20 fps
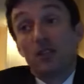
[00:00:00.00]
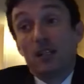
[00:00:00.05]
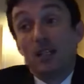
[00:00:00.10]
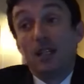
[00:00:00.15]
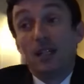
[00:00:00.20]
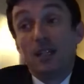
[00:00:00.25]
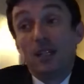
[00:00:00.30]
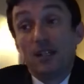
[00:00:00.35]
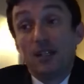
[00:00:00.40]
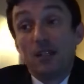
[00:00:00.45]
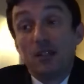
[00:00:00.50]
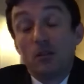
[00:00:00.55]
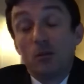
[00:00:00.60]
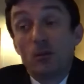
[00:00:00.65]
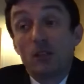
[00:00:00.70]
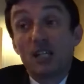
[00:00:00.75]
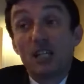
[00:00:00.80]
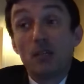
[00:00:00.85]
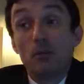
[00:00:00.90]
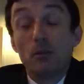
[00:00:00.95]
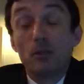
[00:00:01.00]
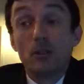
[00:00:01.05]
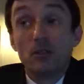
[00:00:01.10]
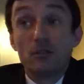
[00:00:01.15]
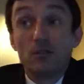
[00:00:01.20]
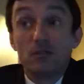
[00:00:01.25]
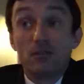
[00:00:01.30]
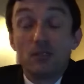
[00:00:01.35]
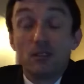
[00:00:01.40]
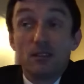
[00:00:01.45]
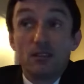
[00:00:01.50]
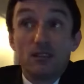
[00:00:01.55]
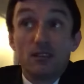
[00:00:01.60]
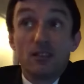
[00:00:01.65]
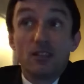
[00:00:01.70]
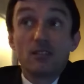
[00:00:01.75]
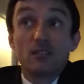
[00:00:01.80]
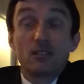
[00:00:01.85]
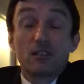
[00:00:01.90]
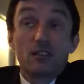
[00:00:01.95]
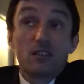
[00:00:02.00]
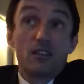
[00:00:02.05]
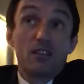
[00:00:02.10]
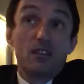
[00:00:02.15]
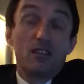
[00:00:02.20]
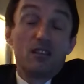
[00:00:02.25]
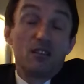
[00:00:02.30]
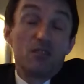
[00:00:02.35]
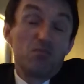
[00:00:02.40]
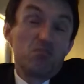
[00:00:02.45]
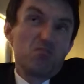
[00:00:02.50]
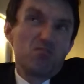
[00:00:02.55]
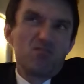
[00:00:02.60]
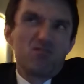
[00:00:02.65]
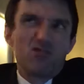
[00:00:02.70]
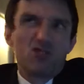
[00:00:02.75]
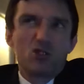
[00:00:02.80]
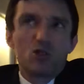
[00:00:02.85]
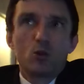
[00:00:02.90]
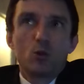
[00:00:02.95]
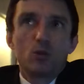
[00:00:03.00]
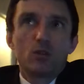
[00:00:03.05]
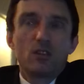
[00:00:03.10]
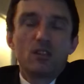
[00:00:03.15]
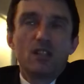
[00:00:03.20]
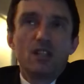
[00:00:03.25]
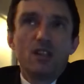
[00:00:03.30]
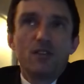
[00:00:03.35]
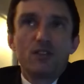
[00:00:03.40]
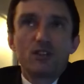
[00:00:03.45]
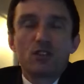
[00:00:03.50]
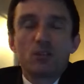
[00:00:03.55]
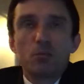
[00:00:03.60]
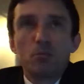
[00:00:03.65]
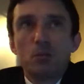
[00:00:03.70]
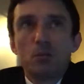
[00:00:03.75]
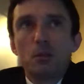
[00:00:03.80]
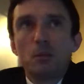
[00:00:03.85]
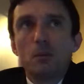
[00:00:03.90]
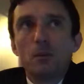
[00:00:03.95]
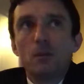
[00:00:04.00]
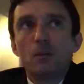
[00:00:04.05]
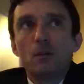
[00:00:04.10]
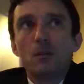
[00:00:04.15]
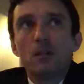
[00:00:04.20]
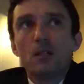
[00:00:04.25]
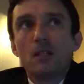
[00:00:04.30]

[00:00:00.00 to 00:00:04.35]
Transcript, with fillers: Uh, what came out yesterday stroke today for some people